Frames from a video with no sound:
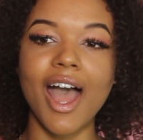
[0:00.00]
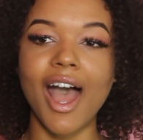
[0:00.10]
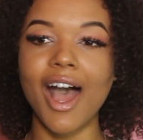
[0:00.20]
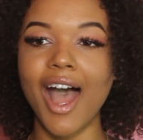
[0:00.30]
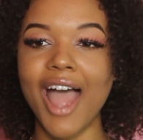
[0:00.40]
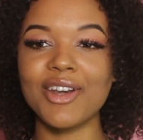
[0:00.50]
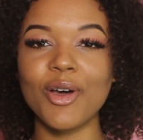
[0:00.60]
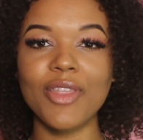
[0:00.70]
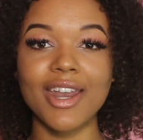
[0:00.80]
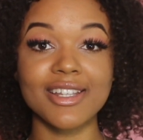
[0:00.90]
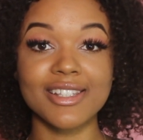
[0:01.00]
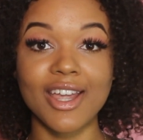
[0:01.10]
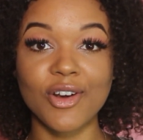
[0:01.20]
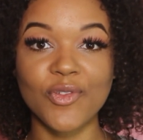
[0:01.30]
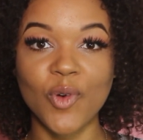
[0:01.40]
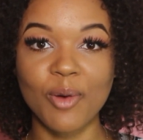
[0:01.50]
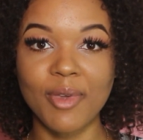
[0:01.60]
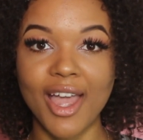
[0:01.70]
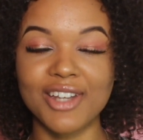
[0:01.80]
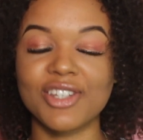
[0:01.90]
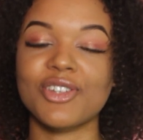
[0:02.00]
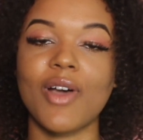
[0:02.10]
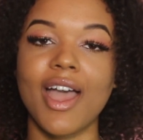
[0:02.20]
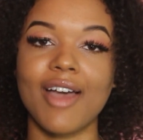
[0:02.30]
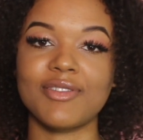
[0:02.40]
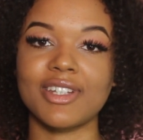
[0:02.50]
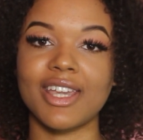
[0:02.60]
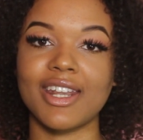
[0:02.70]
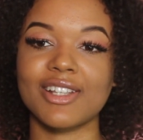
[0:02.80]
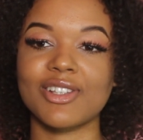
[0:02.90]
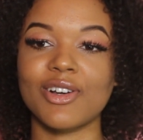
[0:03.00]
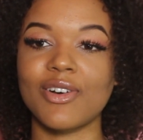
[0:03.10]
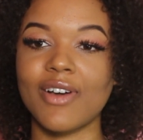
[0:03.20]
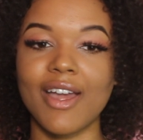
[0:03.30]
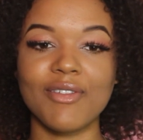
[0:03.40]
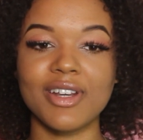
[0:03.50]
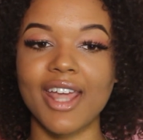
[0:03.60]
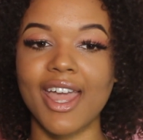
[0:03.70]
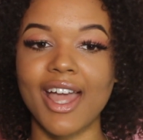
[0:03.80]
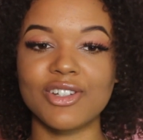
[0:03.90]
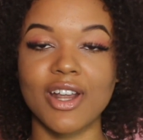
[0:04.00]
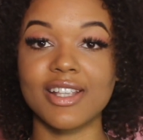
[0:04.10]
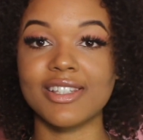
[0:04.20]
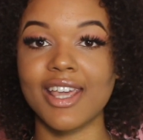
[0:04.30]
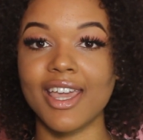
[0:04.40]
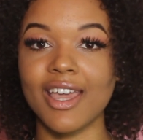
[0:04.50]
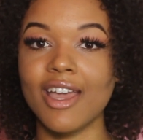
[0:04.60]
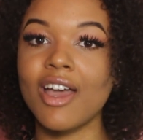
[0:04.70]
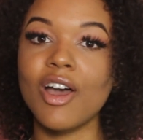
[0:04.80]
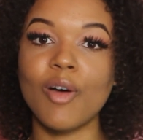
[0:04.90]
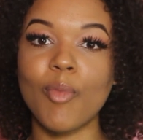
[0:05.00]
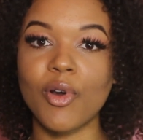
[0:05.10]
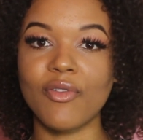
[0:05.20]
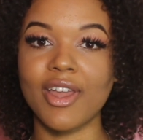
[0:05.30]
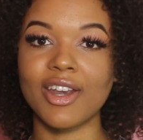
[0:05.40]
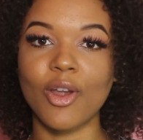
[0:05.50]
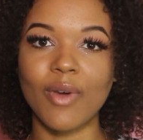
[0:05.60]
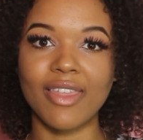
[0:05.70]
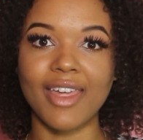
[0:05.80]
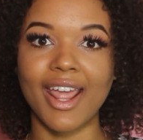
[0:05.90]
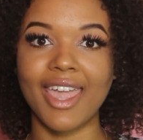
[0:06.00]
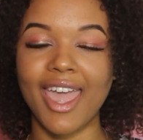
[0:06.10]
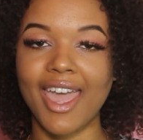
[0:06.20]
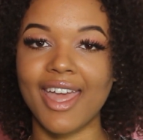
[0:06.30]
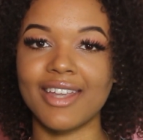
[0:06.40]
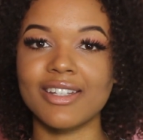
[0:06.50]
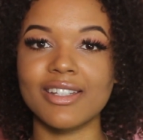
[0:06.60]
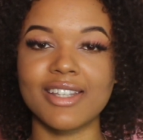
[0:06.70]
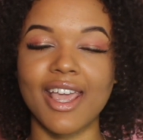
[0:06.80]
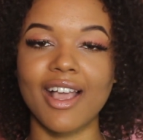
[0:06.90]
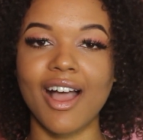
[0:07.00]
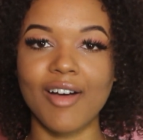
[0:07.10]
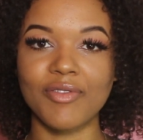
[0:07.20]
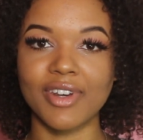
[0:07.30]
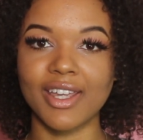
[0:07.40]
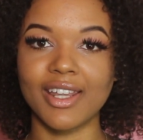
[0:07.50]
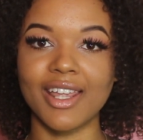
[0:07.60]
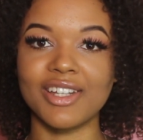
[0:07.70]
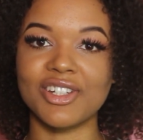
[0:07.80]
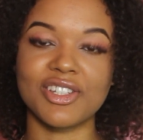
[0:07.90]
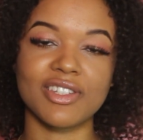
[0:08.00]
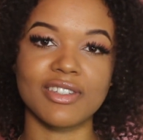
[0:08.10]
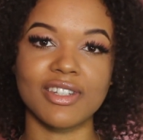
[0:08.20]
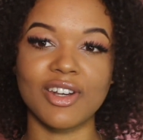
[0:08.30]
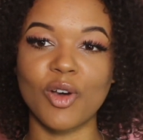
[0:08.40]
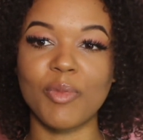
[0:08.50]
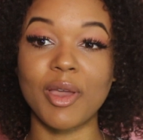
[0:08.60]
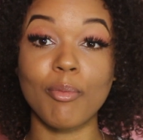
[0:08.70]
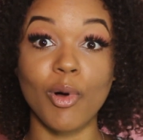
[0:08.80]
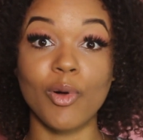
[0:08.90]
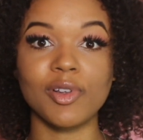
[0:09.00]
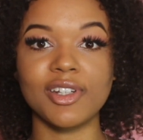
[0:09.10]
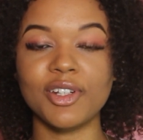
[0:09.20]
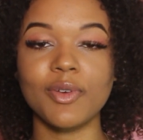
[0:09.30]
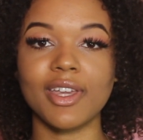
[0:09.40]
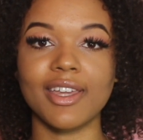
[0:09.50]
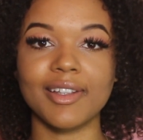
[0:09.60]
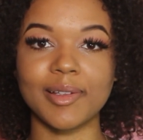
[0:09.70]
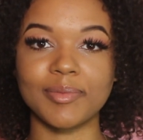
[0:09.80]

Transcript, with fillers: Uh, I know that it's there for me. I just know I have to get it. So every day I try to stay motivated knowing that I can, staying confident, and just, you know, being bold and doing it.